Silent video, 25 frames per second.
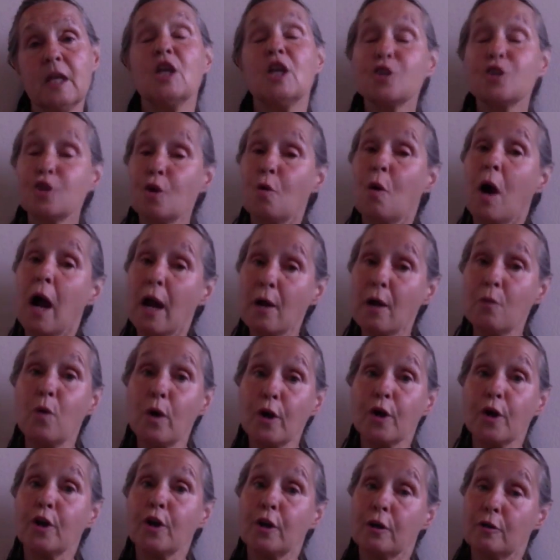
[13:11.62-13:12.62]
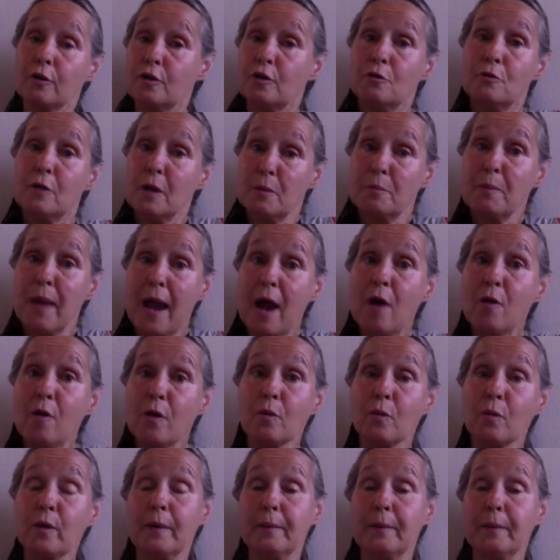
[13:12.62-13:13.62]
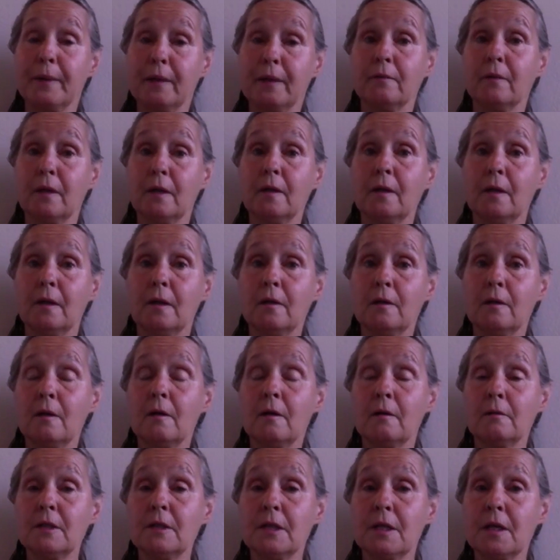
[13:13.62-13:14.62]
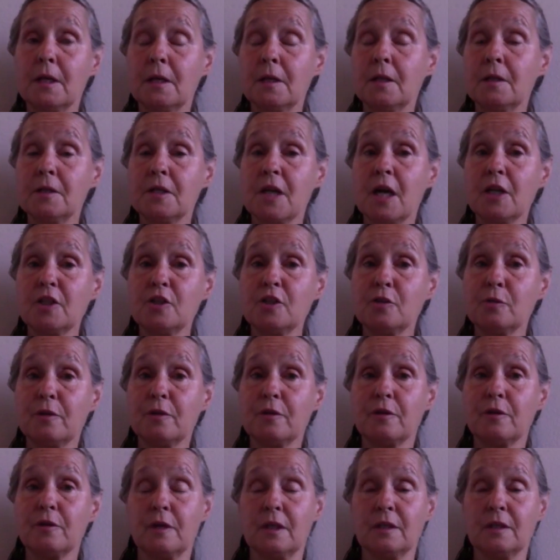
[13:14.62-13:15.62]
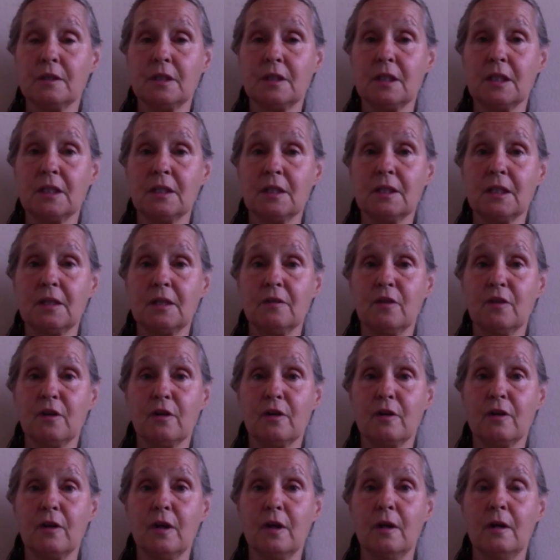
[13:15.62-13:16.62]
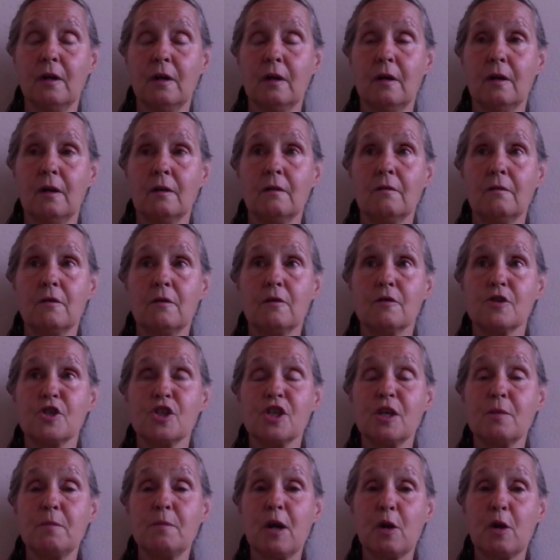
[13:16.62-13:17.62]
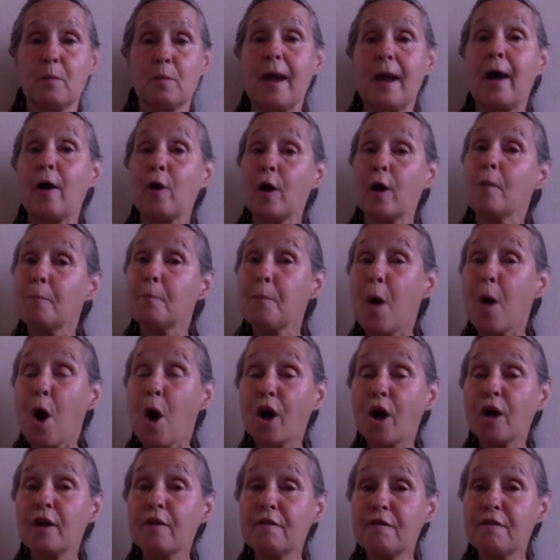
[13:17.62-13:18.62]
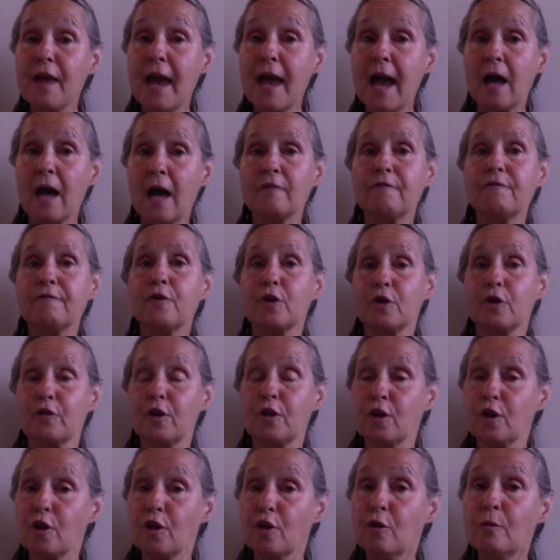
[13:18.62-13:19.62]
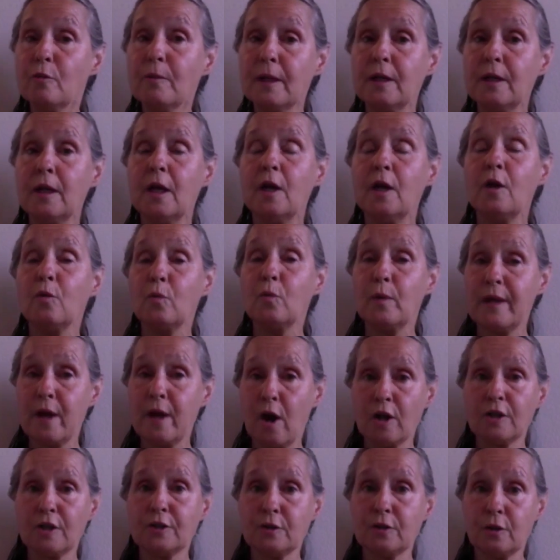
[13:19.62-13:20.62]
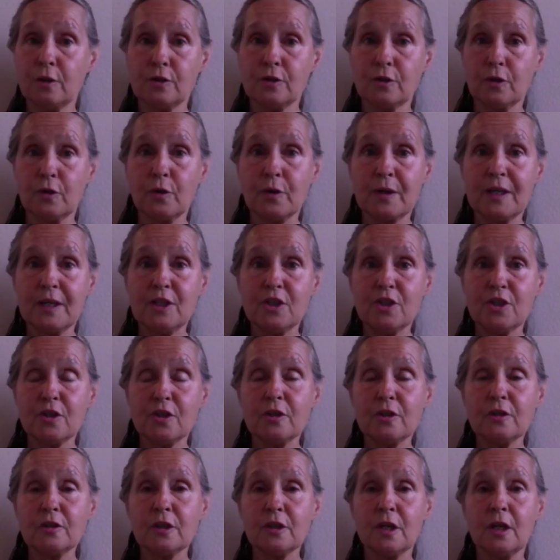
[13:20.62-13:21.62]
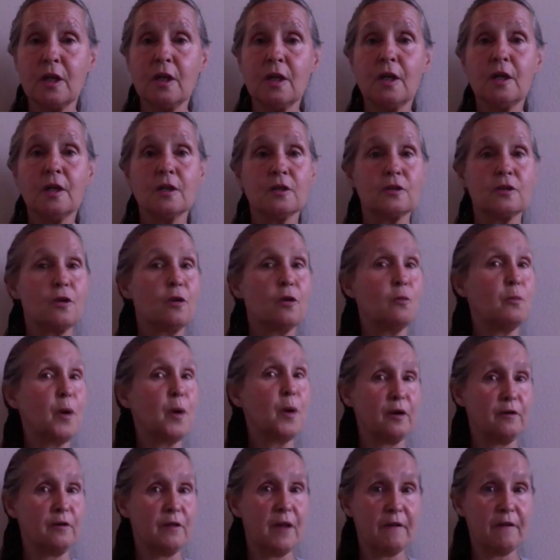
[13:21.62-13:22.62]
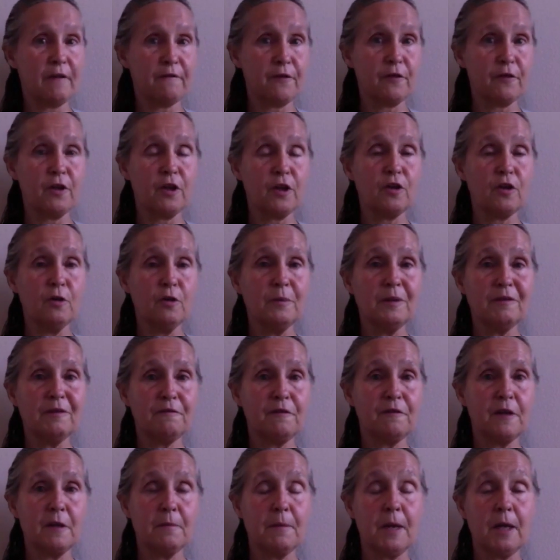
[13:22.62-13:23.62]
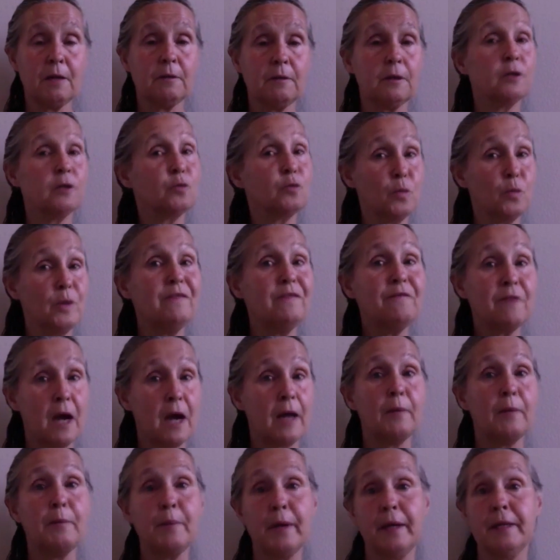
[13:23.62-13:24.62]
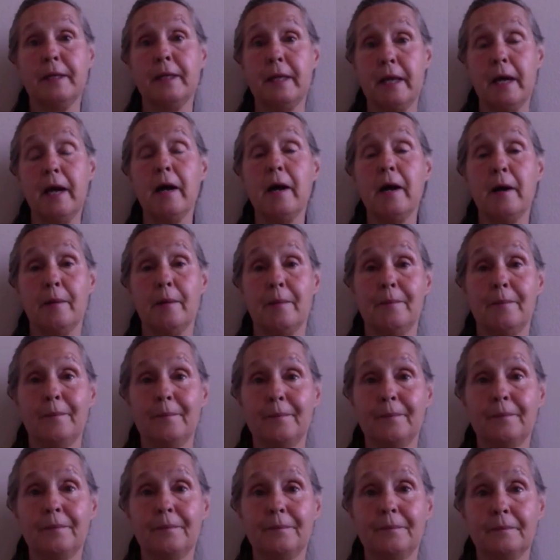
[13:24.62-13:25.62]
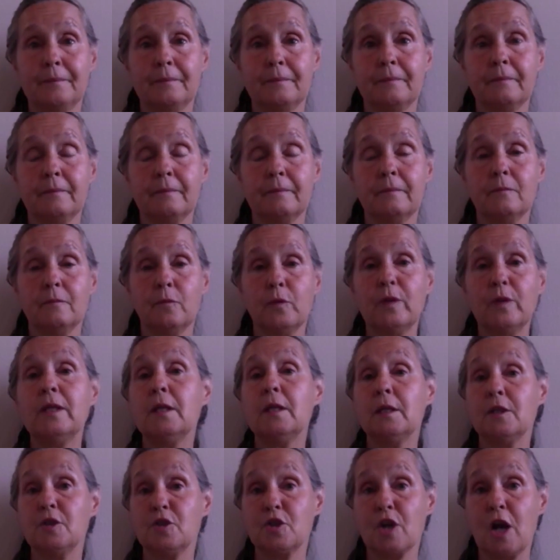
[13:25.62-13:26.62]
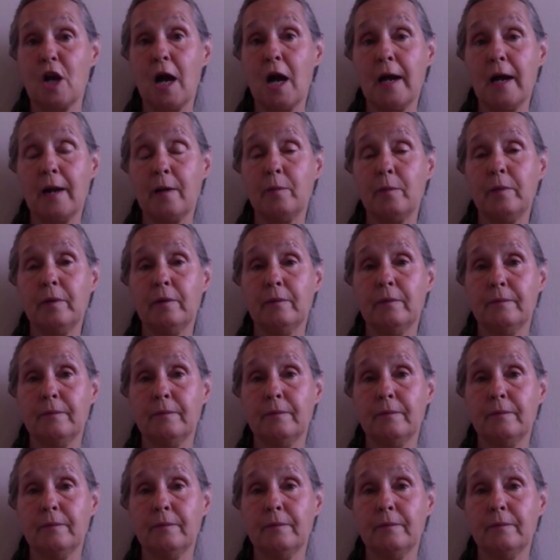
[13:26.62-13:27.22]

So I work to empower women, to get in touch with their instinct and their she-bear power. And part of that for the human, we are social creatures. So part of that for the human female is we've got to buddy up. We need a tribe.